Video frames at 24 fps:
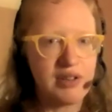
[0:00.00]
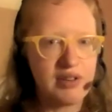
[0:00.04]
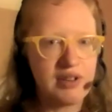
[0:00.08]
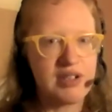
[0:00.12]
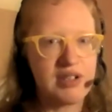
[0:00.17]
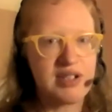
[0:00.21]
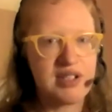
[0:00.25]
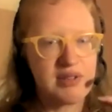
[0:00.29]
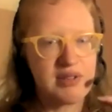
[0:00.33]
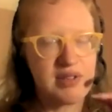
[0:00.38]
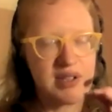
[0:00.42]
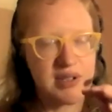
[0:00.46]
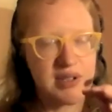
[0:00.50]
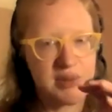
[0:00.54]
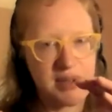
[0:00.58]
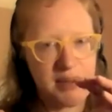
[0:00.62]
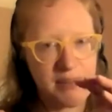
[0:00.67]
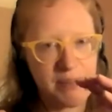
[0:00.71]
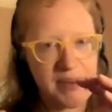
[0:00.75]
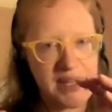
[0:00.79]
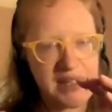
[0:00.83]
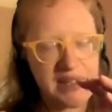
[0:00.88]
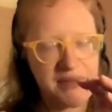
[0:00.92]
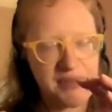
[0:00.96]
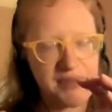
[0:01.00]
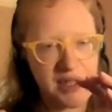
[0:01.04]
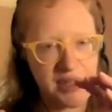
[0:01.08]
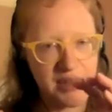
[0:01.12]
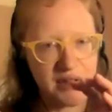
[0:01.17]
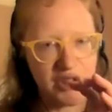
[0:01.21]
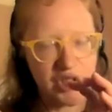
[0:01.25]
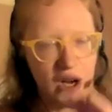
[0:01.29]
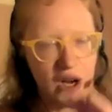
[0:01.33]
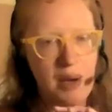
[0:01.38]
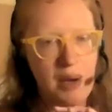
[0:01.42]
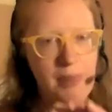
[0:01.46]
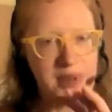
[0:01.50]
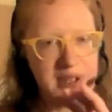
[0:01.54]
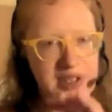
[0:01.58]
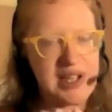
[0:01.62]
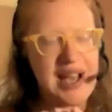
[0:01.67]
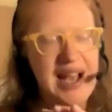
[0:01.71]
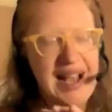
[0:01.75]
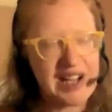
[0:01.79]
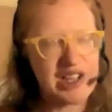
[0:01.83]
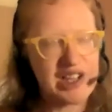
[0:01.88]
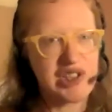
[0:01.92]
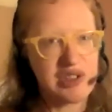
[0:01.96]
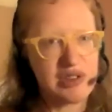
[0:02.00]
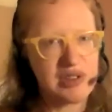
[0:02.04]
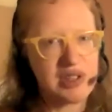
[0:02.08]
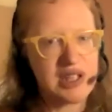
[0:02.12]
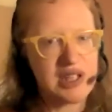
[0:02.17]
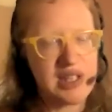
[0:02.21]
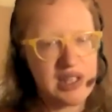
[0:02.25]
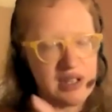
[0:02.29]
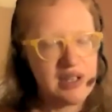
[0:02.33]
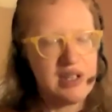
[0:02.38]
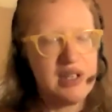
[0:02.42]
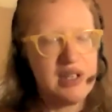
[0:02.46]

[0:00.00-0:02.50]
the bit of your job that's actually